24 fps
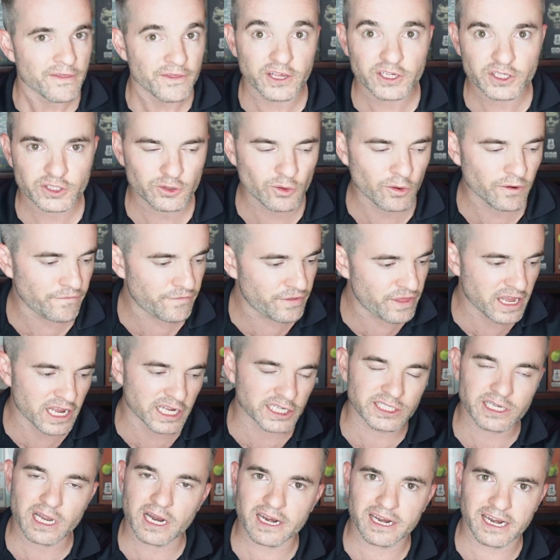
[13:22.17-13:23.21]
This sort of thing
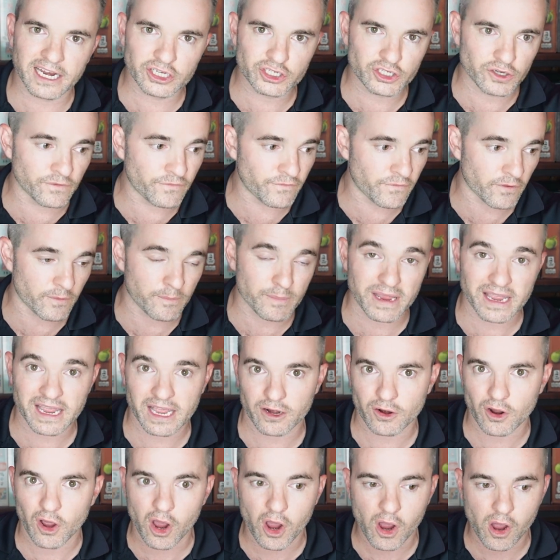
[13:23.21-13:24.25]
is not an issue for me
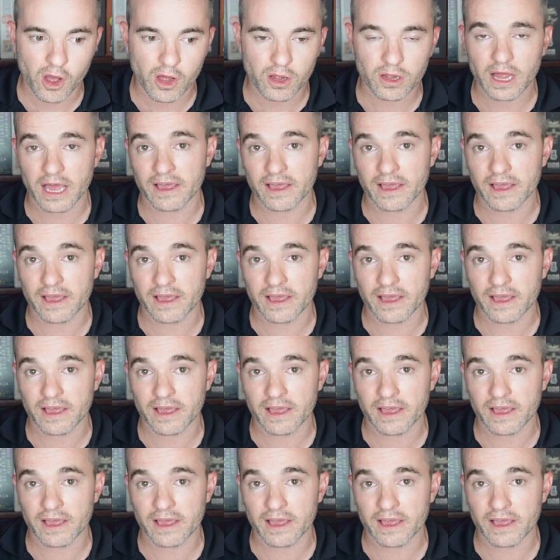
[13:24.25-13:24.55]
at all.